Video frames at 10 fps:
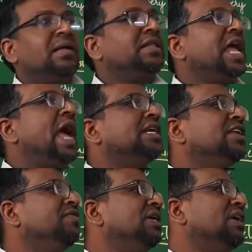the
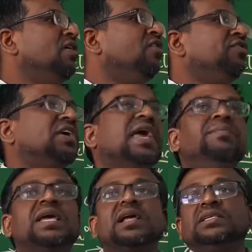activity of
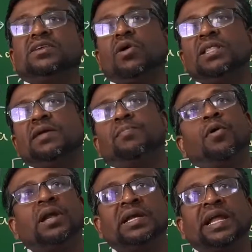chemicals on the
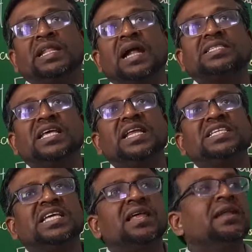pollen grain. That's the
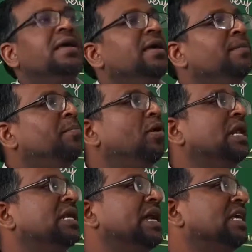reason
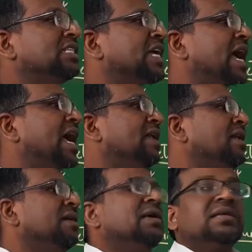pollen grains can
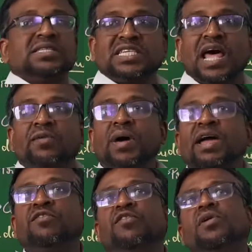
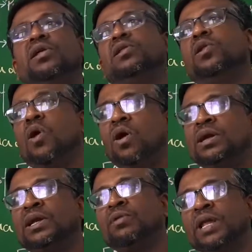survive for a
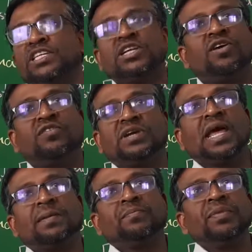long duration of
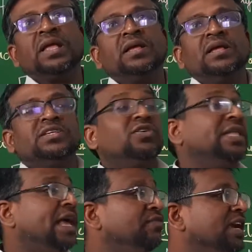time. So
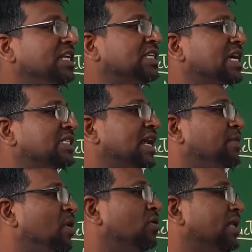then we discussed
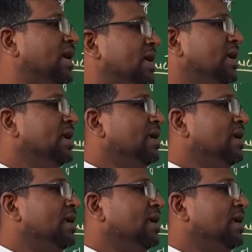about the